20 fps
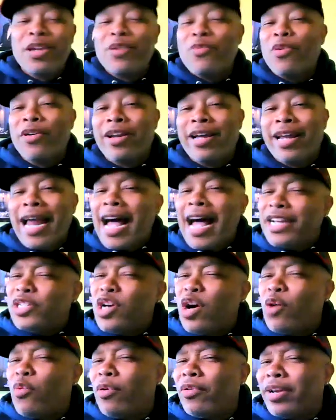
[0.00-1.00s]
even want nothing. Not you
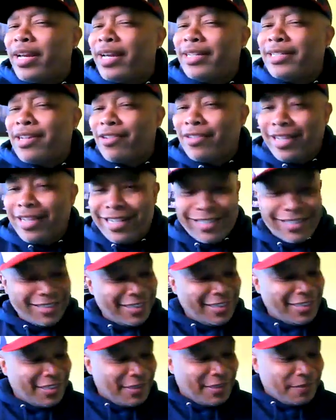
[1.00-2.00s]
don't want nothing. Talk later.
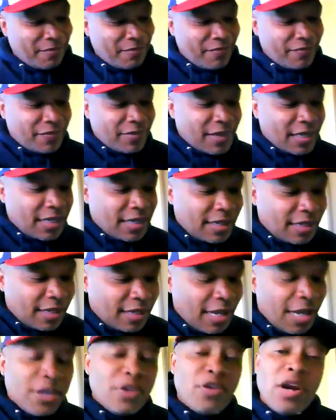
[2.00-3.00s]

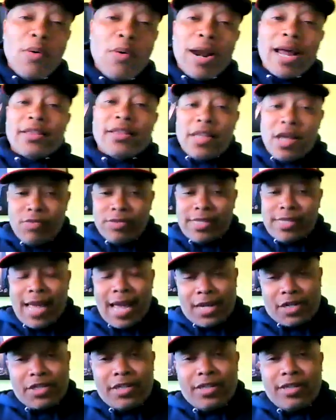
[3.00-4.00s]
And you know what I thought was
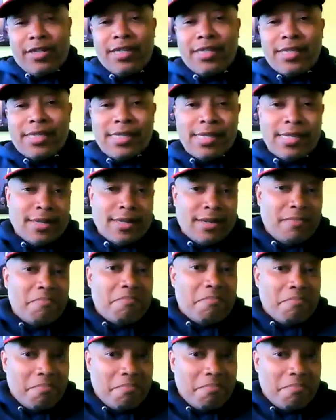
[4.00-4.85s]
actually a good scene?